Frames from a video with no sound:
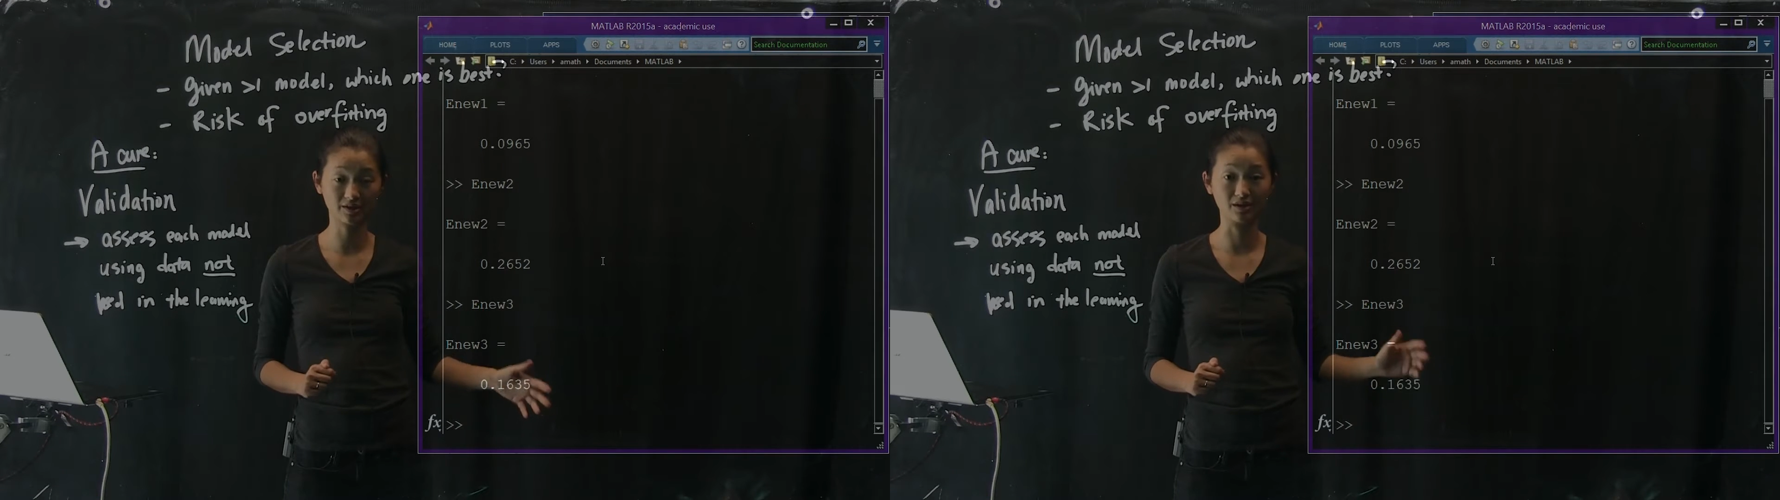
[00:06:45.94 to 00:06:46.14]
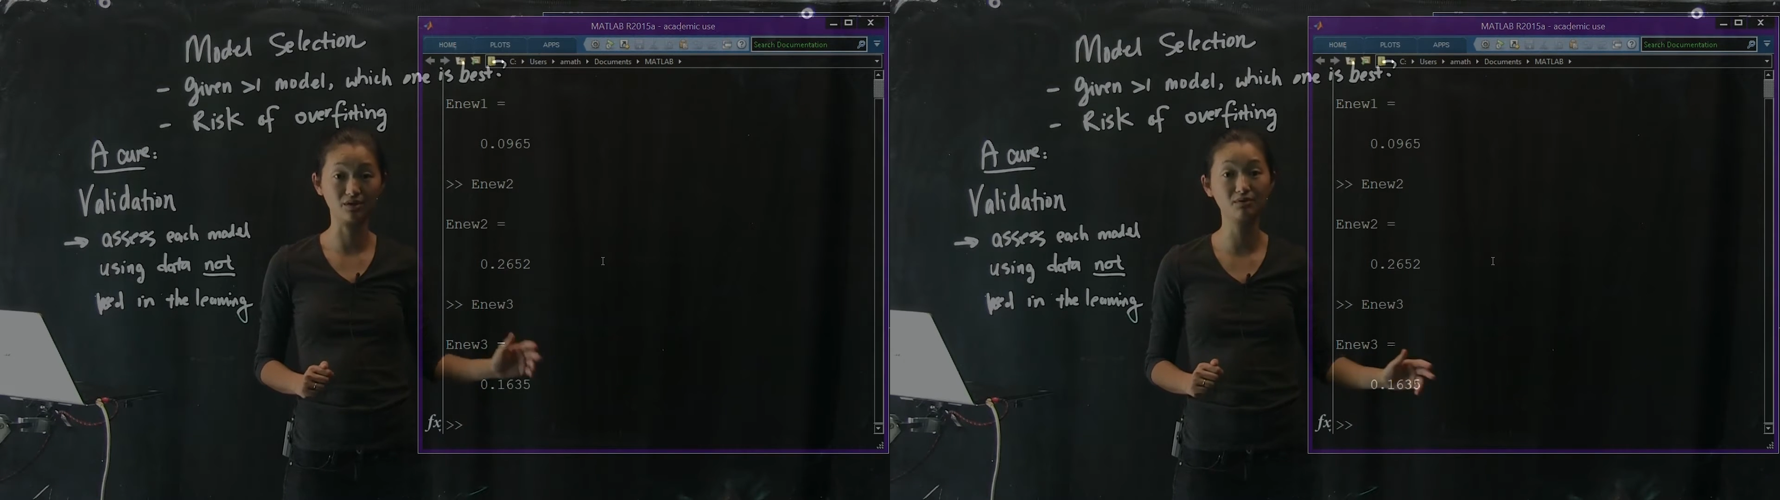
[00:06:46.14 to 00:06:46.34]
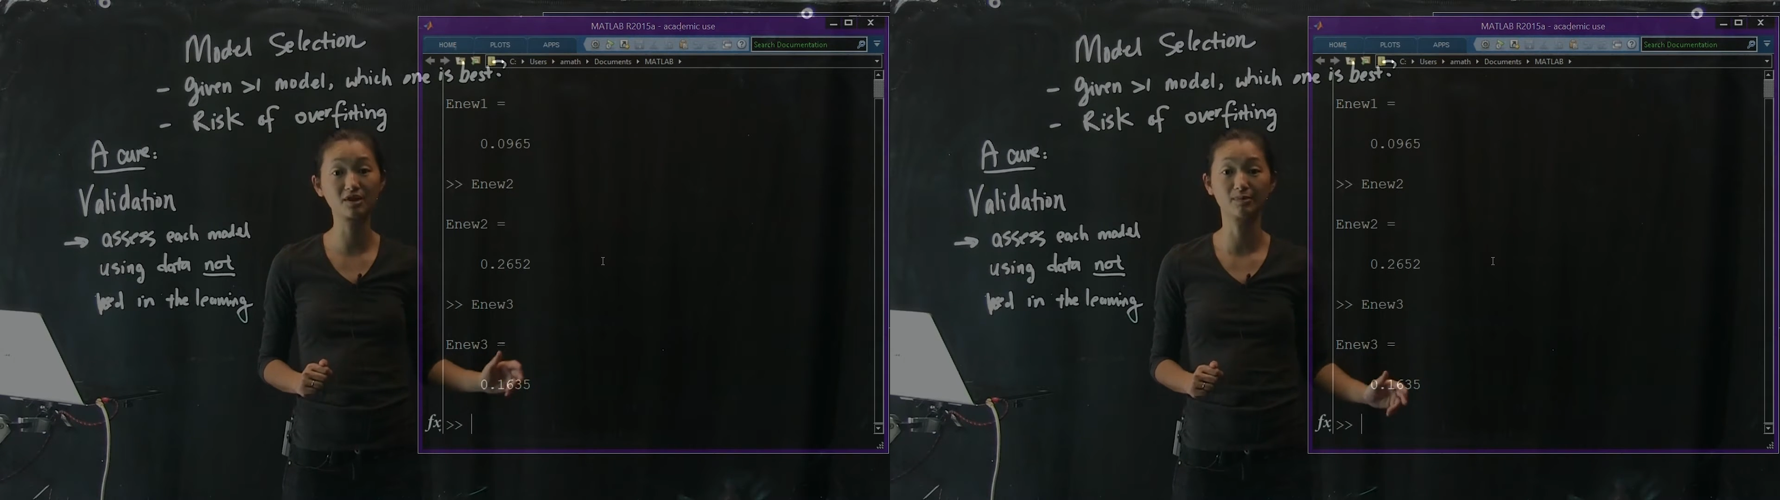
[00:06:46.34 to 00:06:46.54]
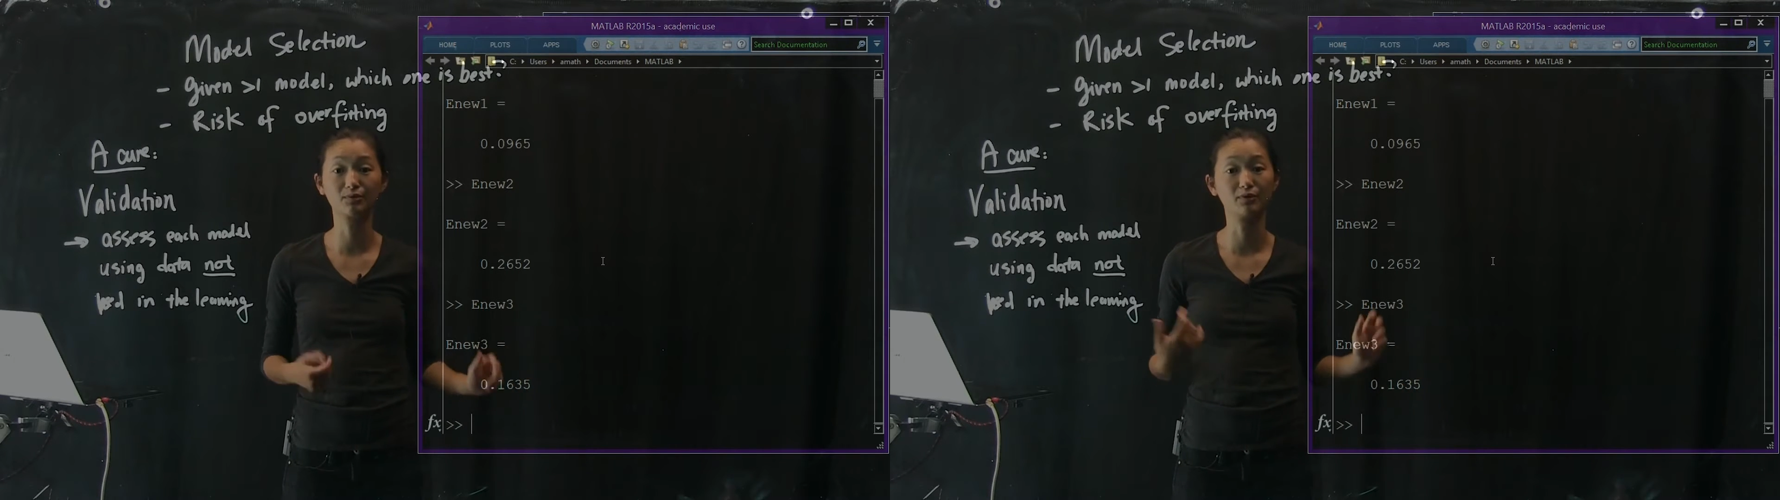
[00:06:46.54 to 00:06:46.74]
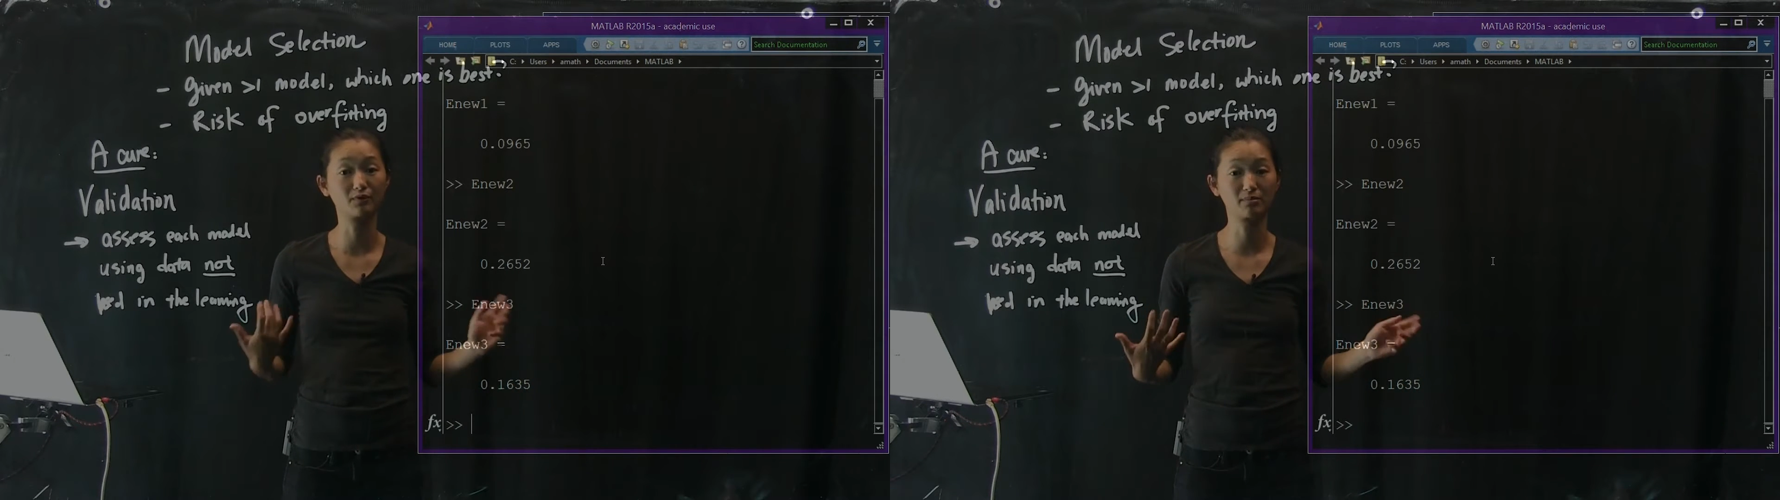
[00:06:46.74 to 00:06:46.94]
and use them
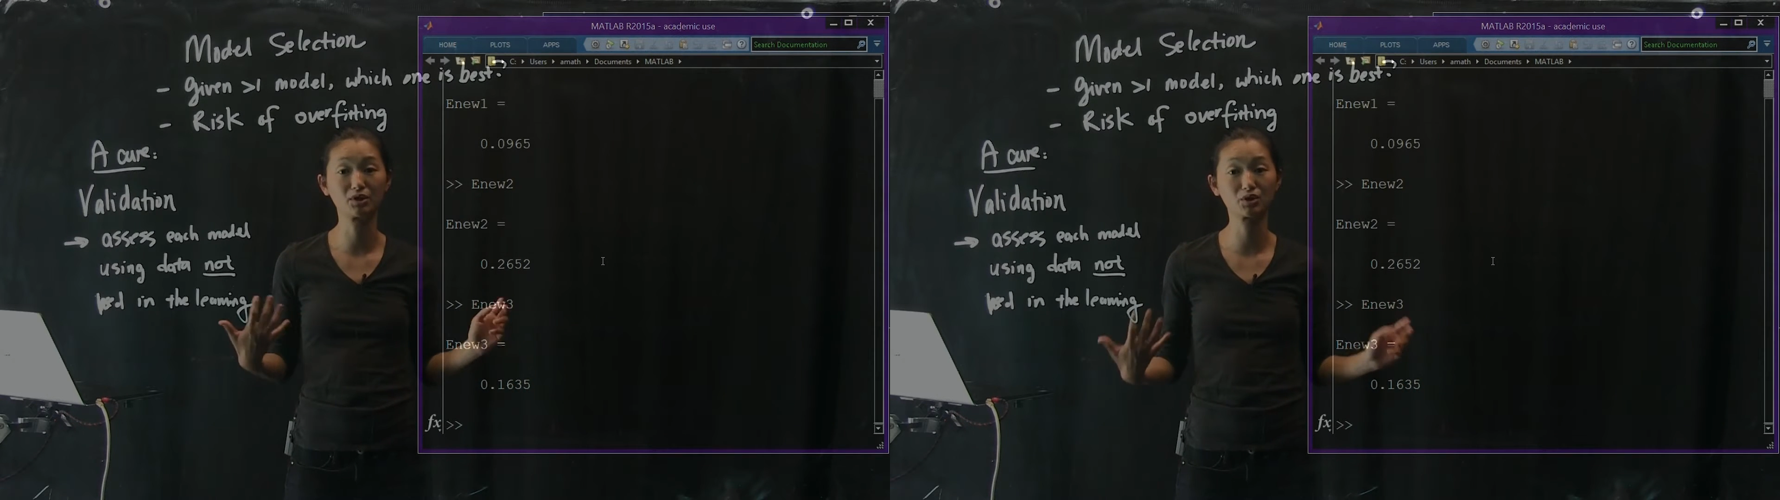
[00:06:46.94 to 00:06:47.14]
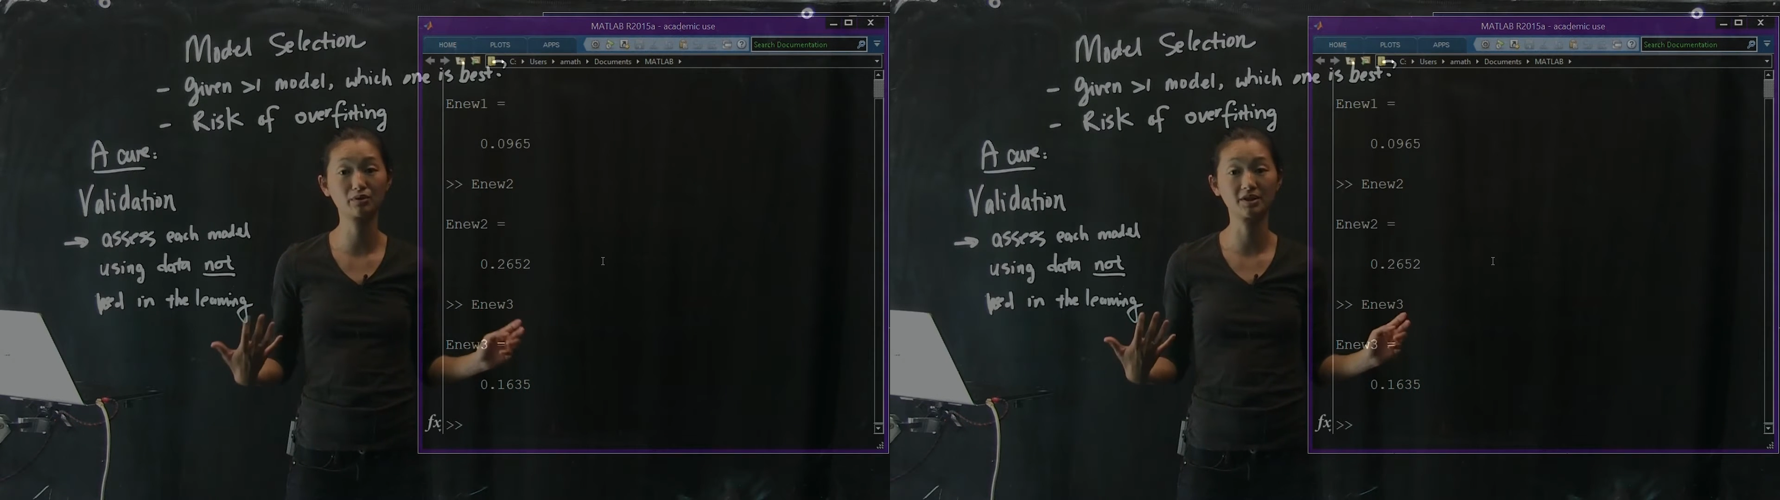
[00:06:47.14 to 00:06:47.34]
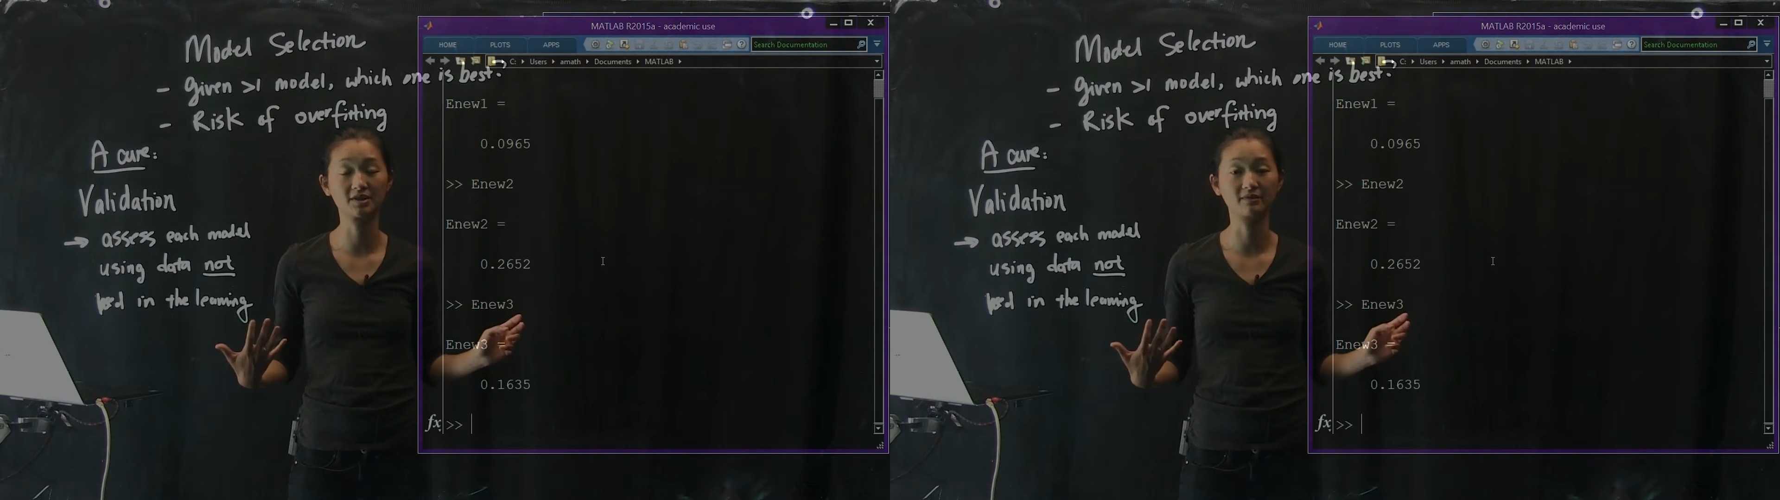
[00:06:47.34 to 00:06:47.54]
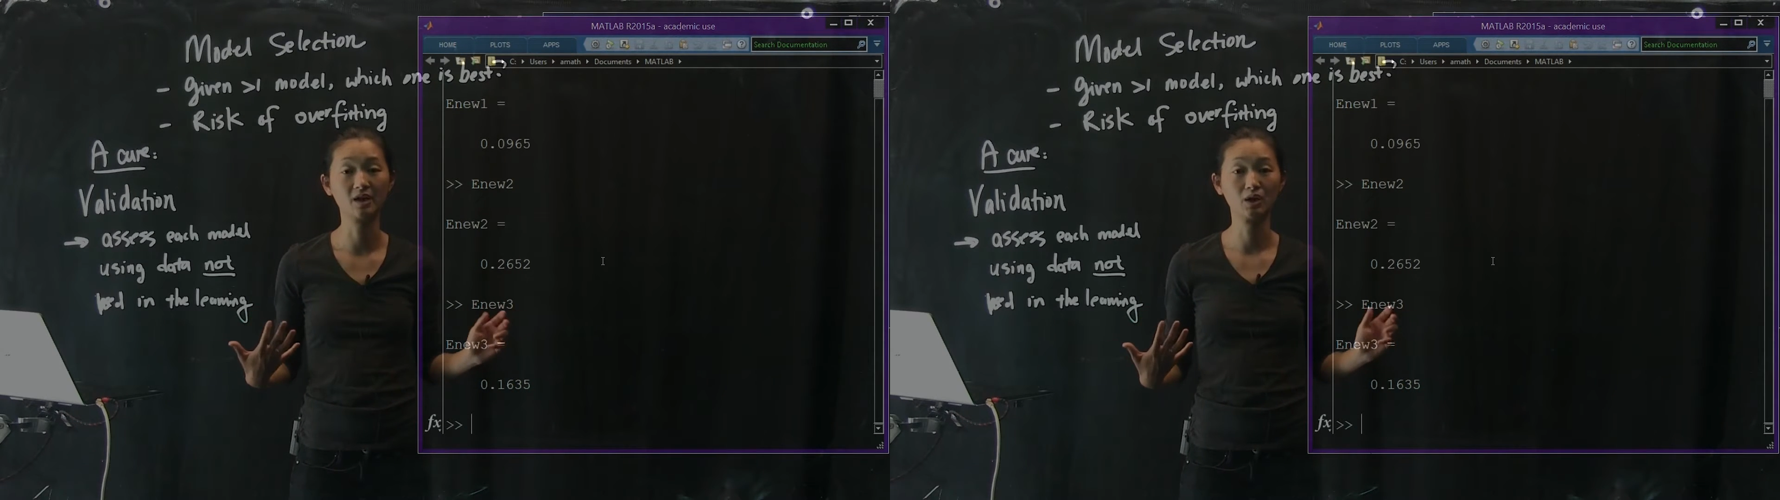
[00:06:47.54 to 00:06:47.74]
to inform our choice of